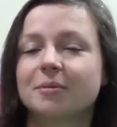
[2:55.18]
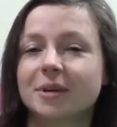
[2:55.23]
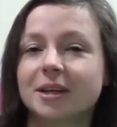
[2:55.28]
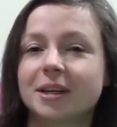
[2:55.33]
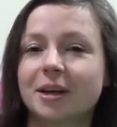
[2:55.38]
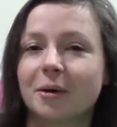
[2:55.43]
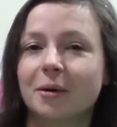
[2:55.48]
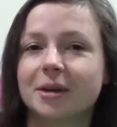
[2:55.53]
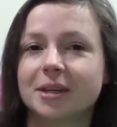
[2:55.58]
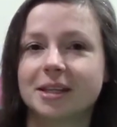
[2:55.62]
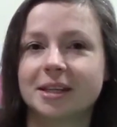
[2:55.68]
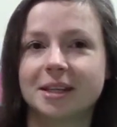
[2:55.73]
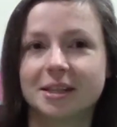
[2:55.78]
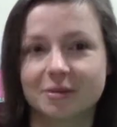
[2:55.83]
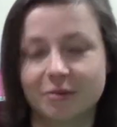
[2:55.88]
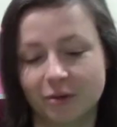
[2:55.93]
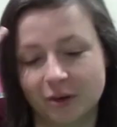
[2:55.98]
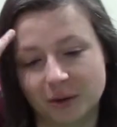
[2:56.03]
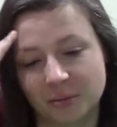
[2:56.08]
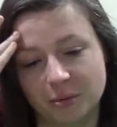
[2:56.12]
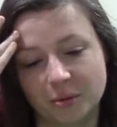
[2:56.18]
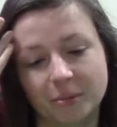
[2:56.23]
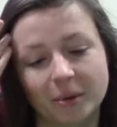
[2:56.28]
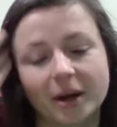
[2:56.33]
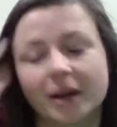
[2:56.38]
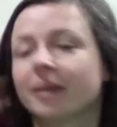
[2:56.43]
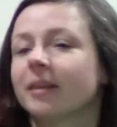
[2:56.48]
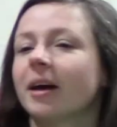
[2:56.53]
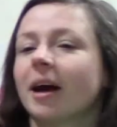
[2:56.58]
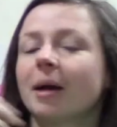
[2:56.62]
go into this fully
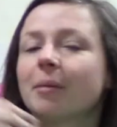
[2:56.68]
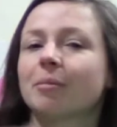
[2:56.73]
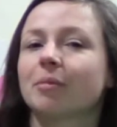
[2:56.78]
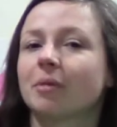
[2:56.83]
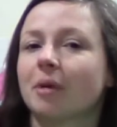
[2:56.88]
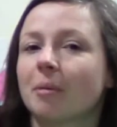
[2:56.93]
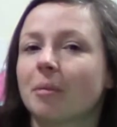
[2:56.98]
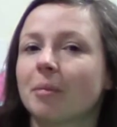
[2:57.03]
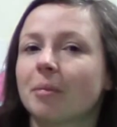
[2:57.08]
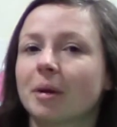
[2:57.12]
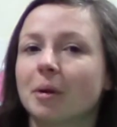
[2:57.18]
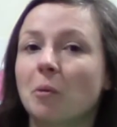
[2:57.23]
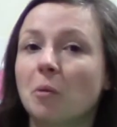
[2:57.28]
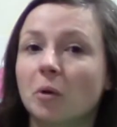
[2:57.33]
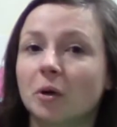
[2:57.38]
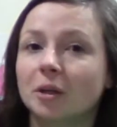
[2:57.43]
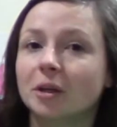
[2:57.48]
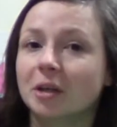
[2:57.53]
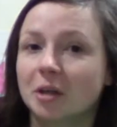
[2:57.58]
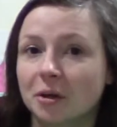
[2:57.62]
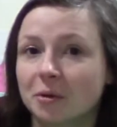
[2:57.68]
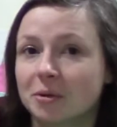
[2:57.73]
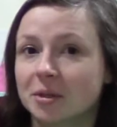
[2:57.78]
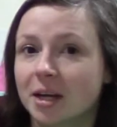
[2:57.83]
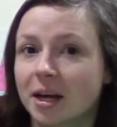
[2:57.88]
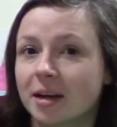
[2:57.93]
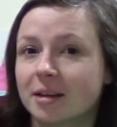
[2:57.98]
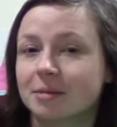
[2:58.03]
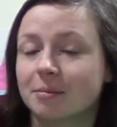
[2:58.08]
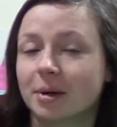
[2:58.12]
prepared that I probably wouldn't use
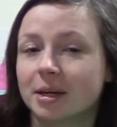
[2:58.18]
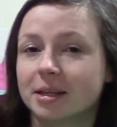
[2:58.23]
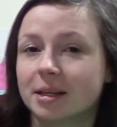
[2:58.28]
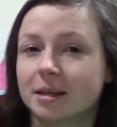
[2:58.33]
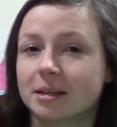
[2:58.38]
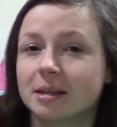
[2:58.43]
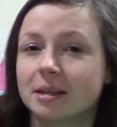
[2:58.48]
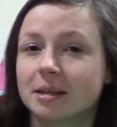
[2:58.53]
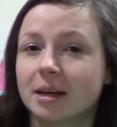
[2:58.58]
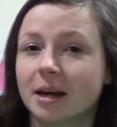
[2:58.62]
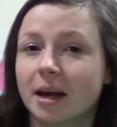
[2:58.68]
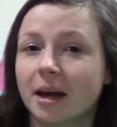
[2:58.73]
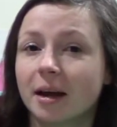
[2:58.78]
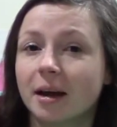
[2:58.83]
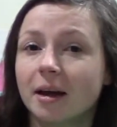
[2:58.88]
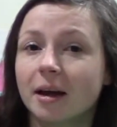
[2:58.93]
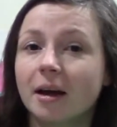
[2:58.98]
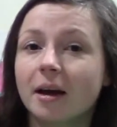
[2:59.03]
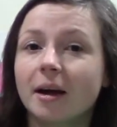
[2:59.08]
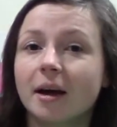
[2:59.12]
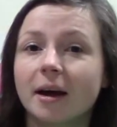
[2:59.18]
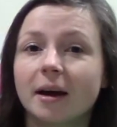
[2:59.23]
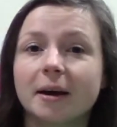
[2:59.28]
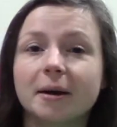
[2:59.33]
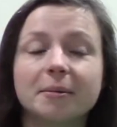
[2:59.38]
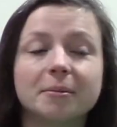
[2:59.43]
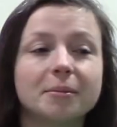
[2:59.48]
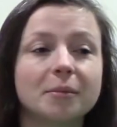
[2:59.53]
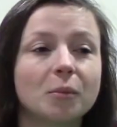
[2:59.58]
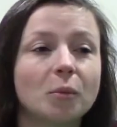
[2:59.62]
it as my day-to-day
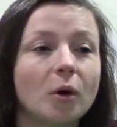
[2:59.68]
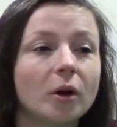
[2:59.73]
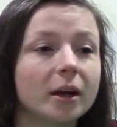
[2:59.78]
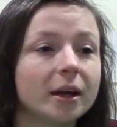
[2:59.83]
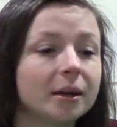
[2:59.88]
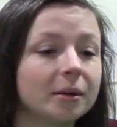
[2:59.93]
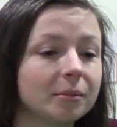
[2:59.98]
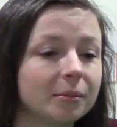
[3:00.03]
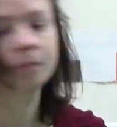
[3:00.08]
wallet.